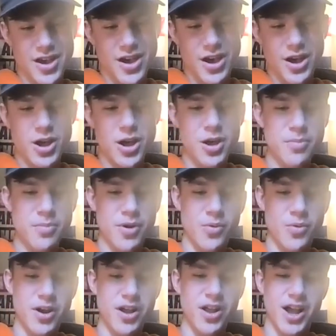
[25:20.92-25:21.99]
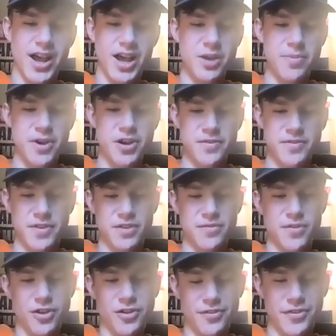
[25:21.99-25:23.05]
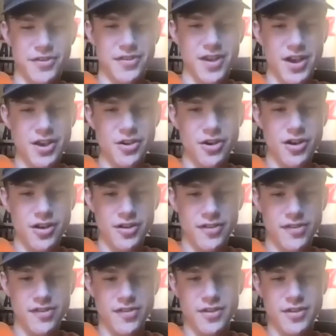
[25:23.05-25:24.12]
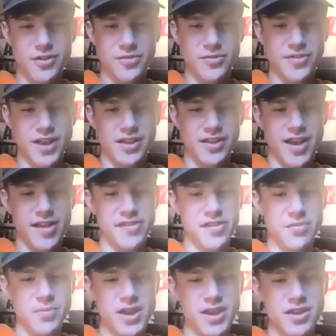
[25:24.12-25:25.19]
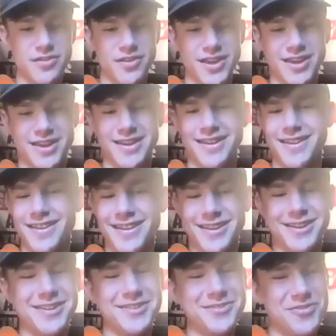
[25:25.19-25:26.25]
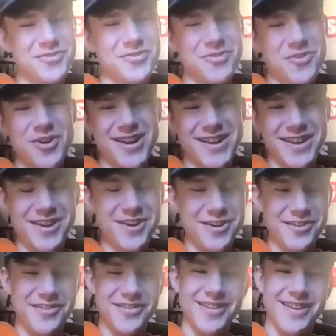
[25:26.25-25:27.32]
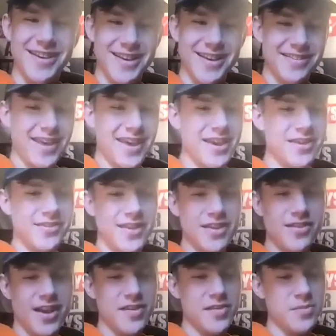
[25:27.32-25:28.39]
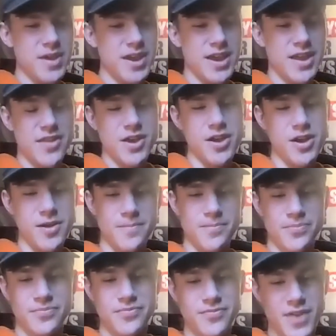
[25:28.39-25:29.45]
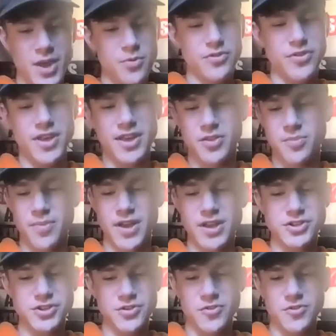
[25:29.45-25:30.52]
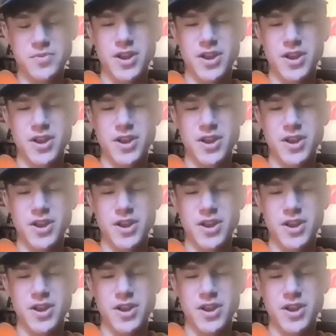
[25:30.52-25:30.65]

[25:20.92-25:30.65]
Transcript: Well, I had a pair of Evolve Skyhawks that lasted me like 4 years. They lasted me, and they were like the best shoes.